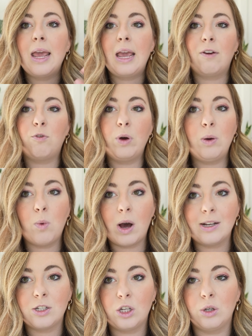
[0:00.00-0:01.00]
If we
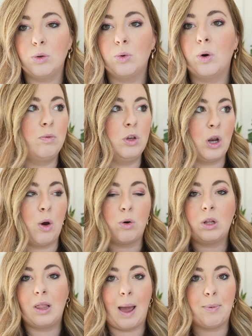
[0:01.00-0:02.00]
want to, you know,
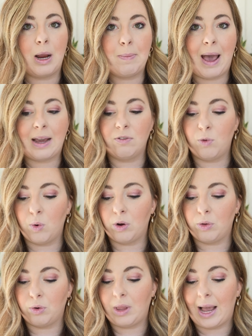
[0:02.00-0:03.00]
collaborate back and
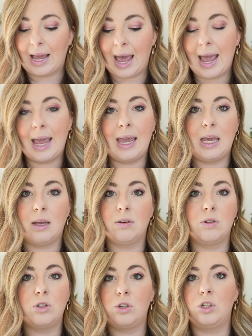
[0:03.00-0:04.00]
forth, or like, hey,
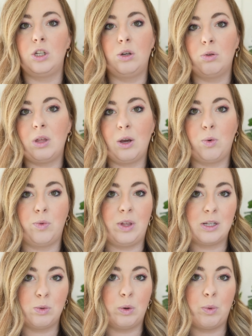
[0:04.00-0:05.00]
do you think
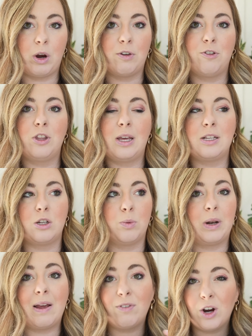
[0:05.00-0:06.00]
this would work for this or
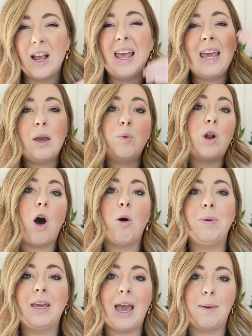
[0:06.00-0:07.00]
whatever, it would all
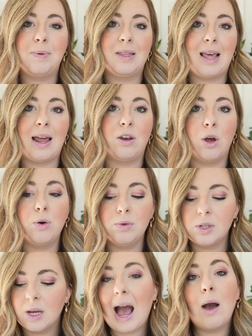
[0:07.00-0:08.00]
be kept in that
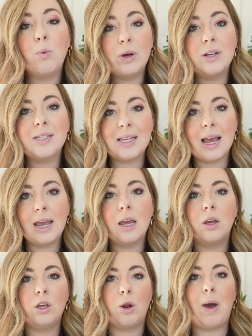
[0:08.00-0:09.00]
note. I will
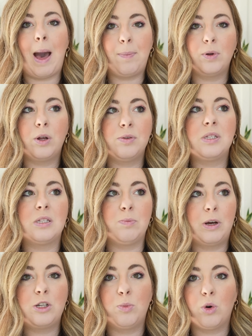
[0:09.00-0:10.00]
say, you know, Apple Notes is
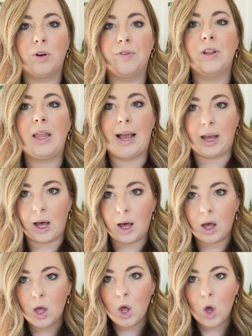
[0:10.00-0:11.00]
much more of a like a